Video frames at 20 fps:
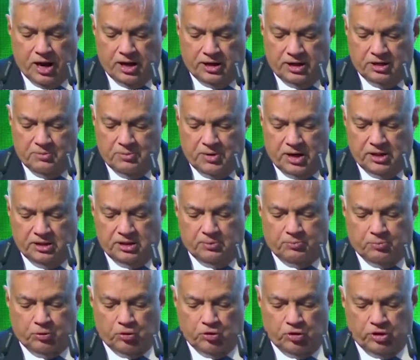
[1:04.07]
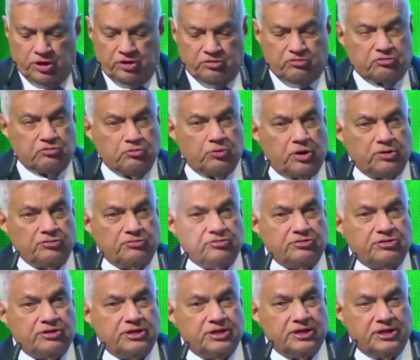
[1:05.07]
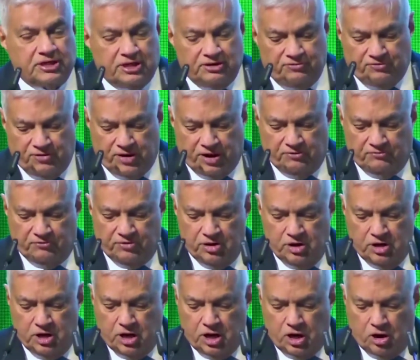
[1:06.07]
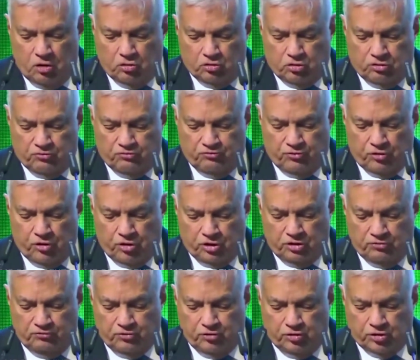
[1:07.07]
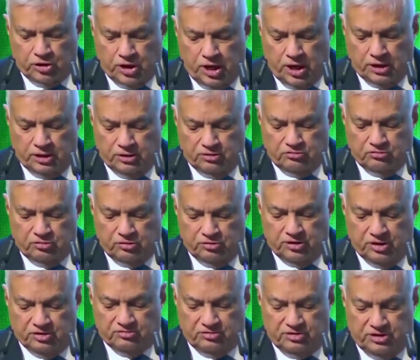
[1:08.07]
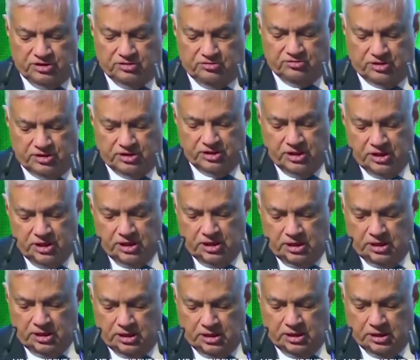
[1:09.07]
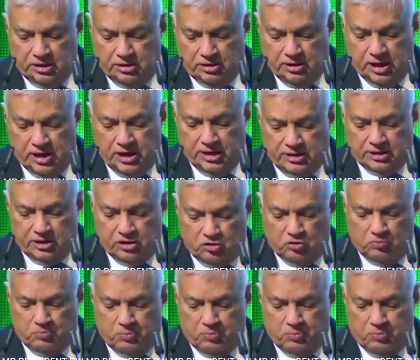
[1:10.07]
undermine the progress towards 35 out of 44 targets of the SDG related to